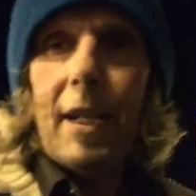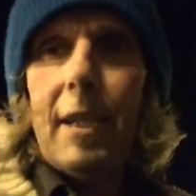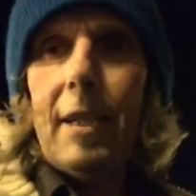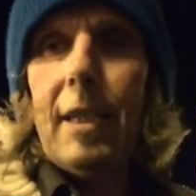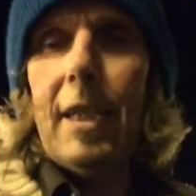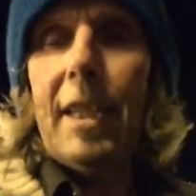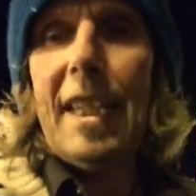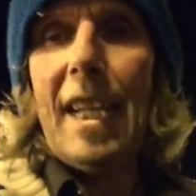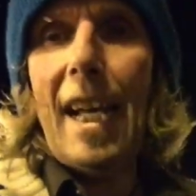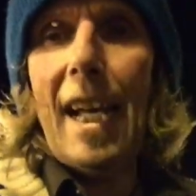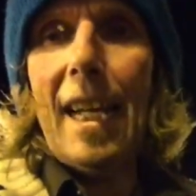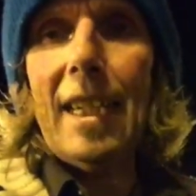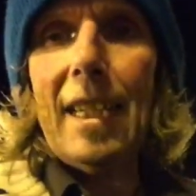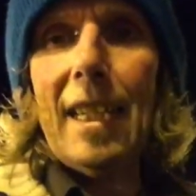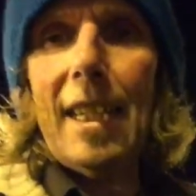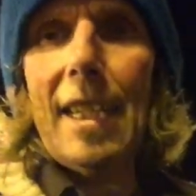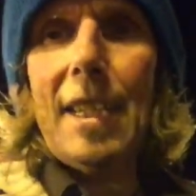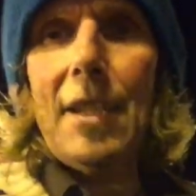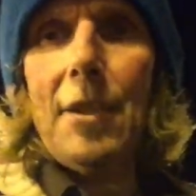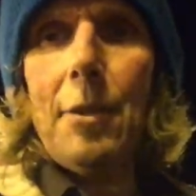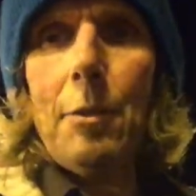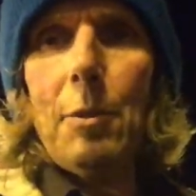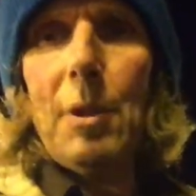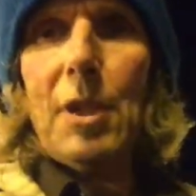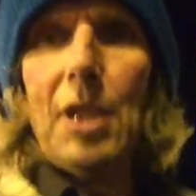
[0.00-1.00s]

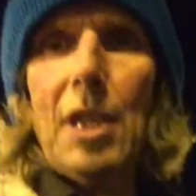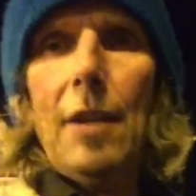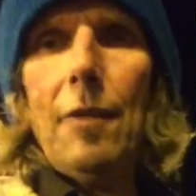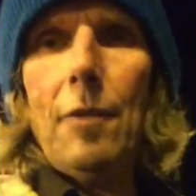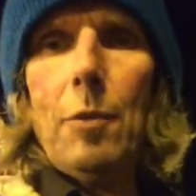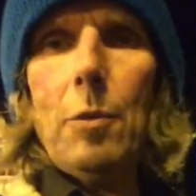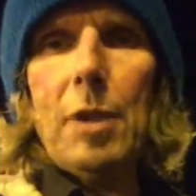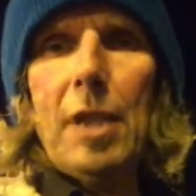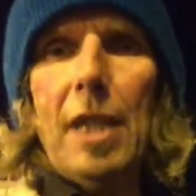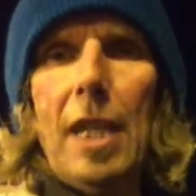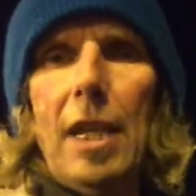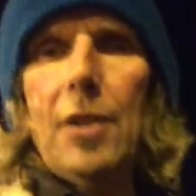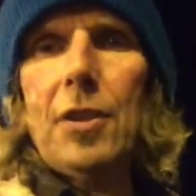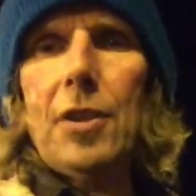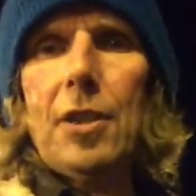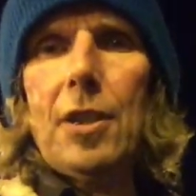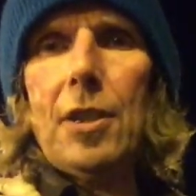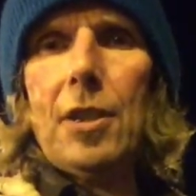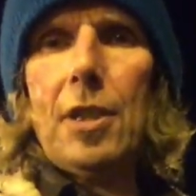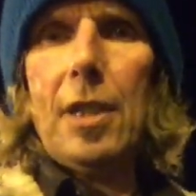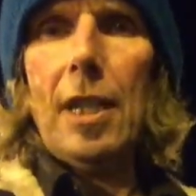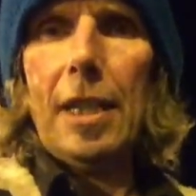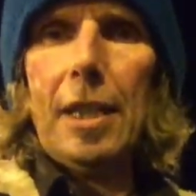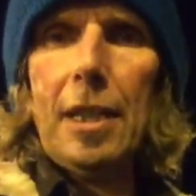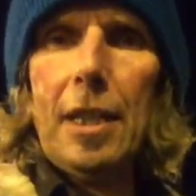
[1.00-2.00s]
Lidadley's or whichever one it is. And
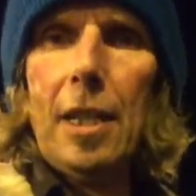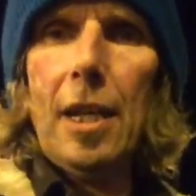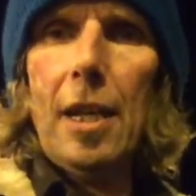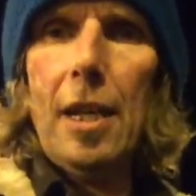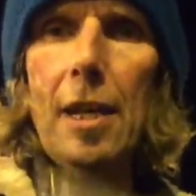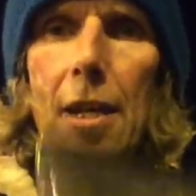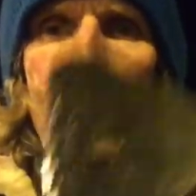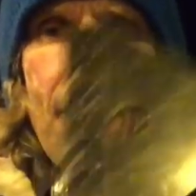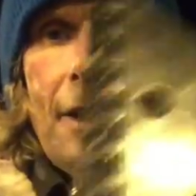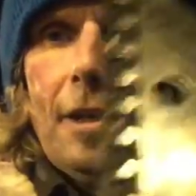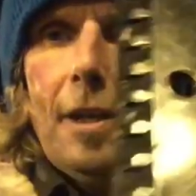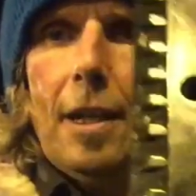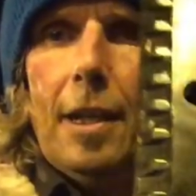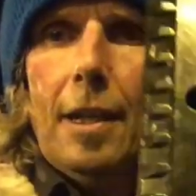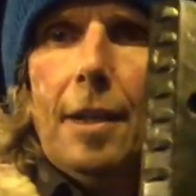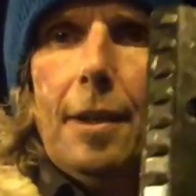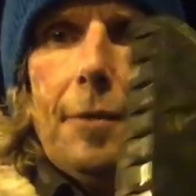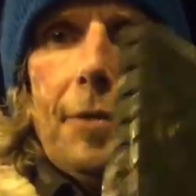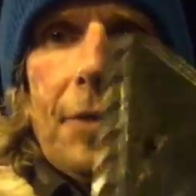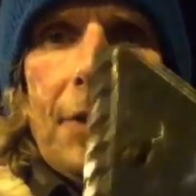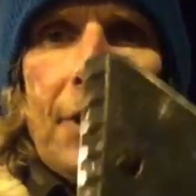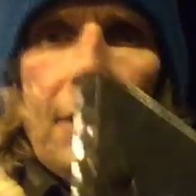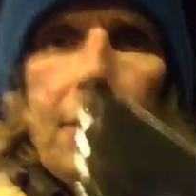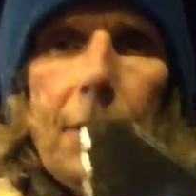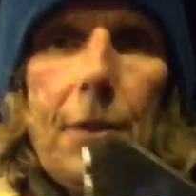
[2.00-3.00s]
it's like, it
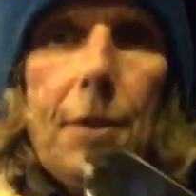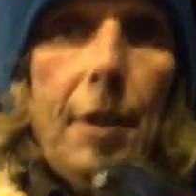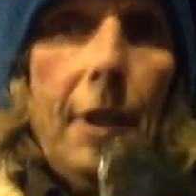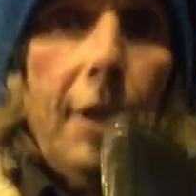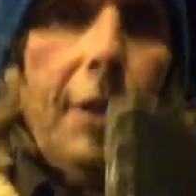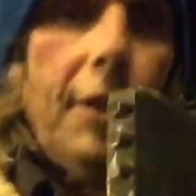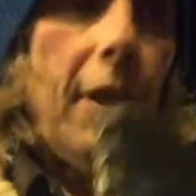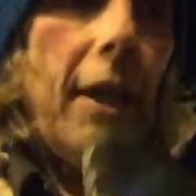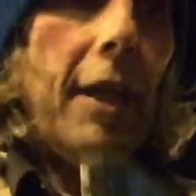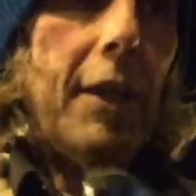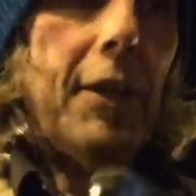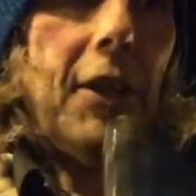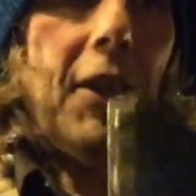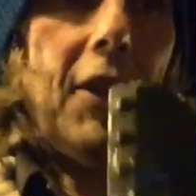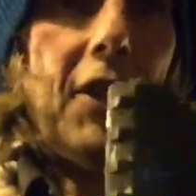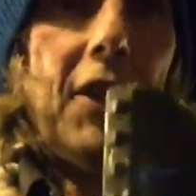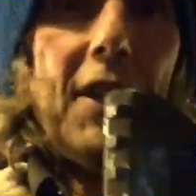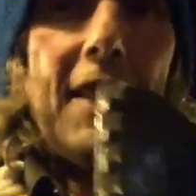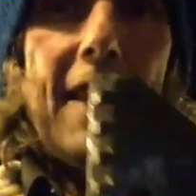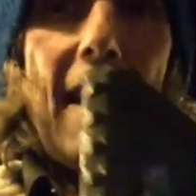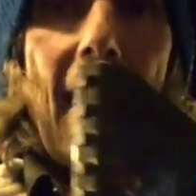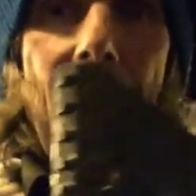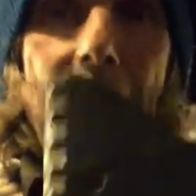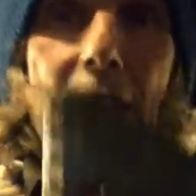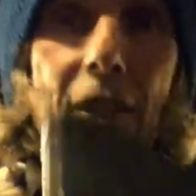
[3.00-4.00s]

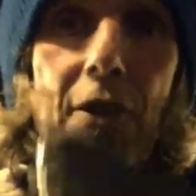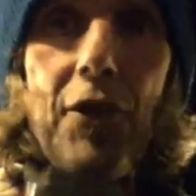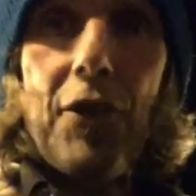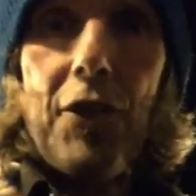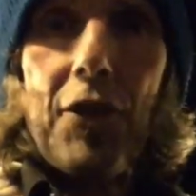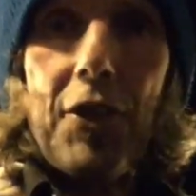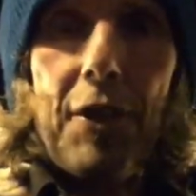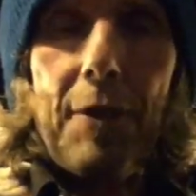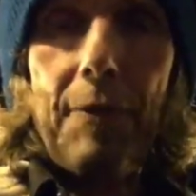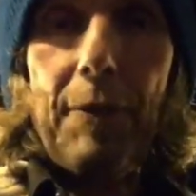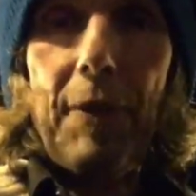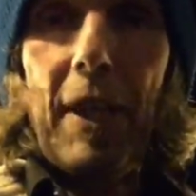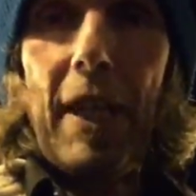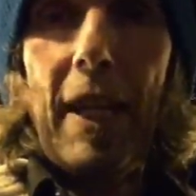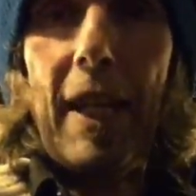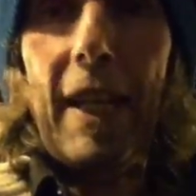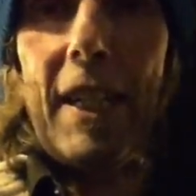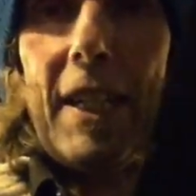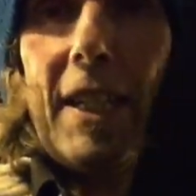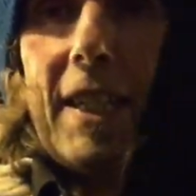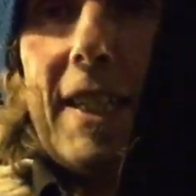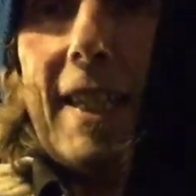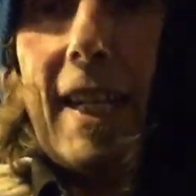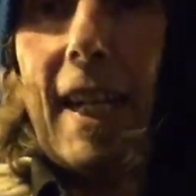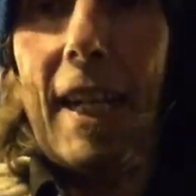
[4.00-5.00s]
extends. It
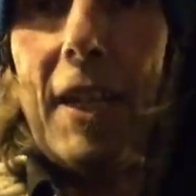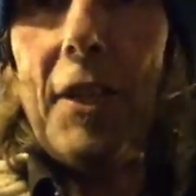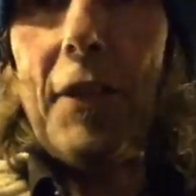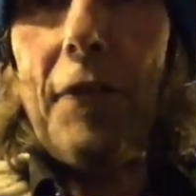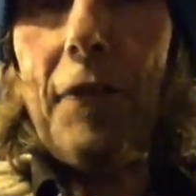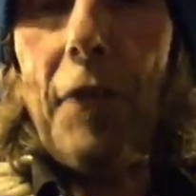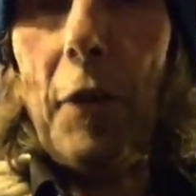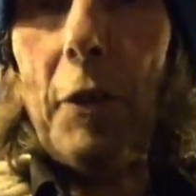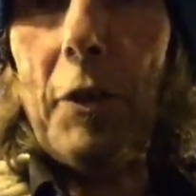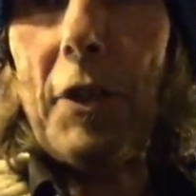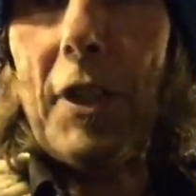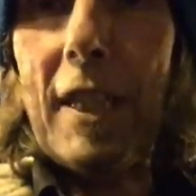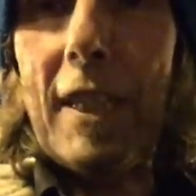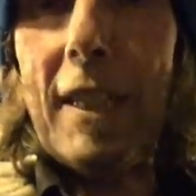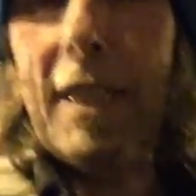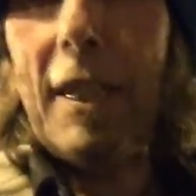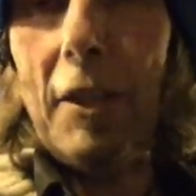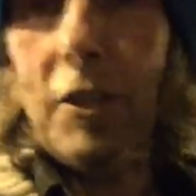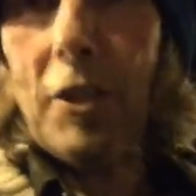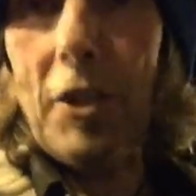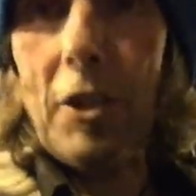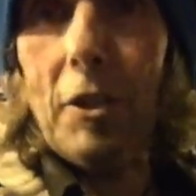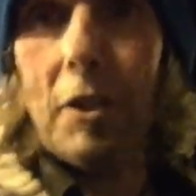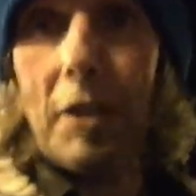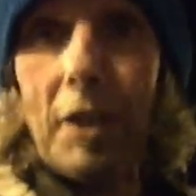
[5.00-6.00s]
extends, folks. It
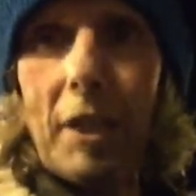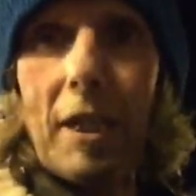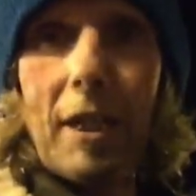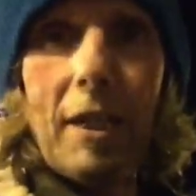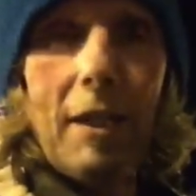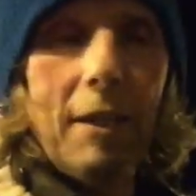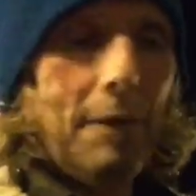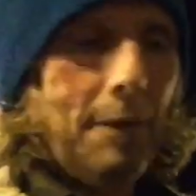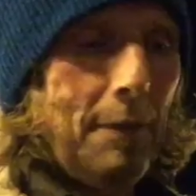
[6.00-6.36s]
does look.